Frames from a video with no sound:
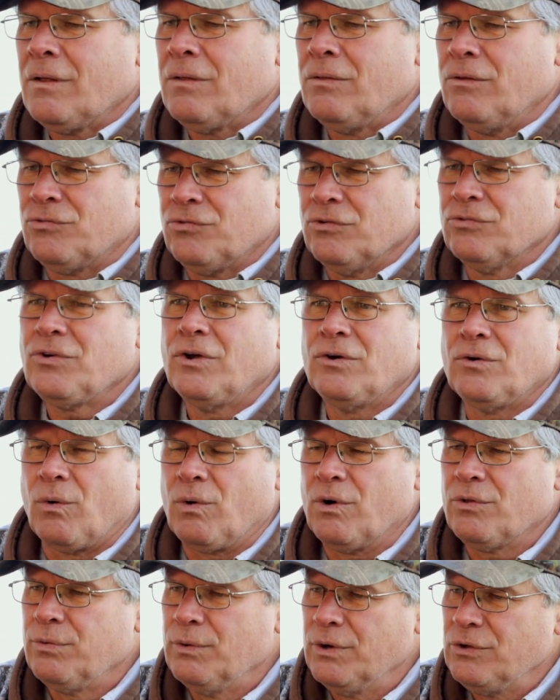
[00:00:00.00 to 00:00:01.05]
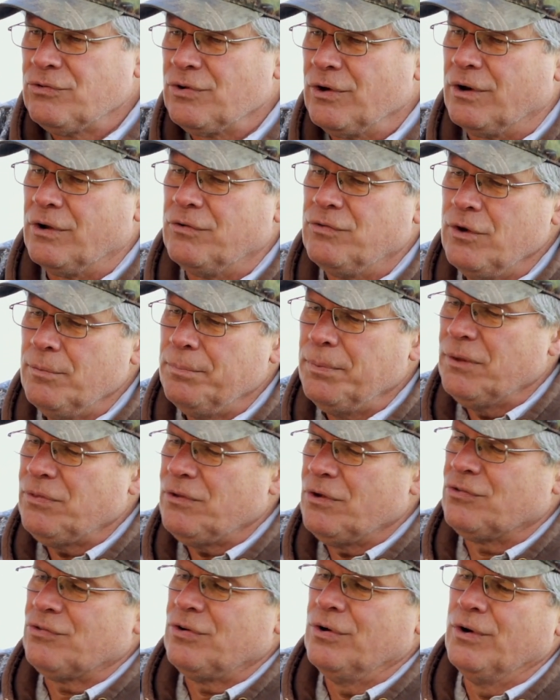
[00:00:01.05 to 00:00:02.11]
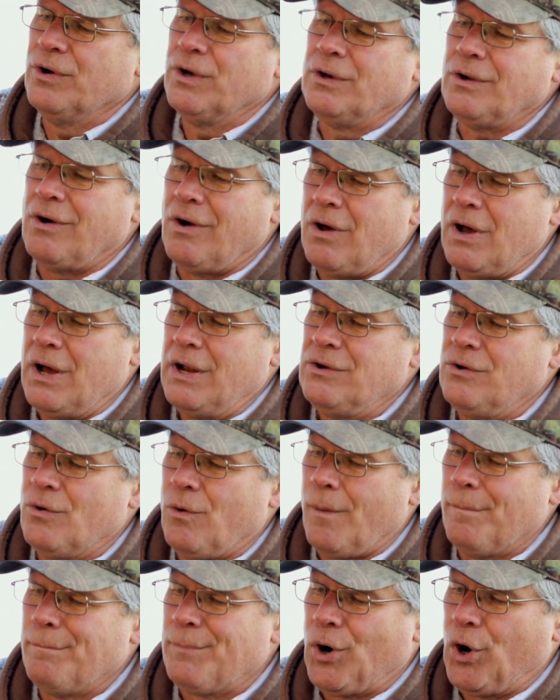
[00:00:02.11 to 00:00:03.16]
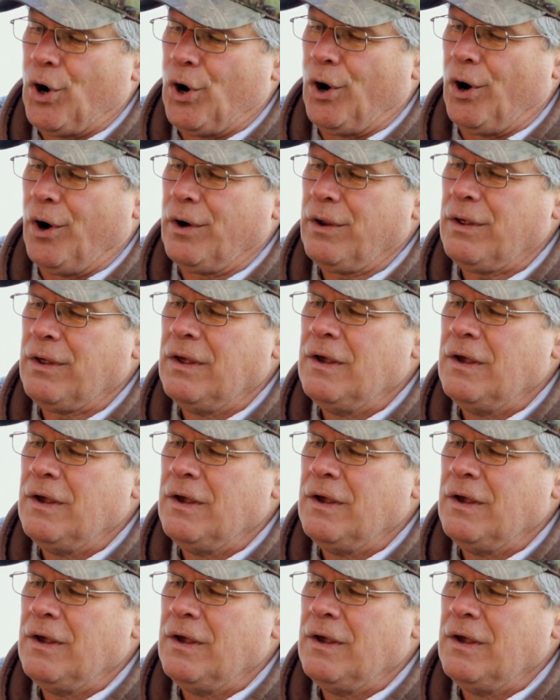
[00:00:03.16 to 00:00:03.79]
This is a Northwoods hood. If you put this hood on your bird